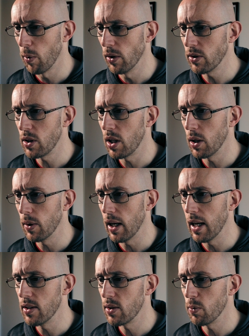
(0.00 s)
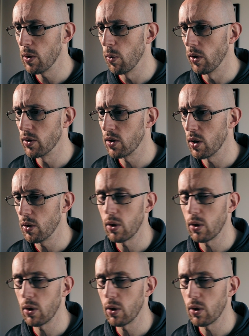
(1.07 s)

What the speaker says: we want to do is we want to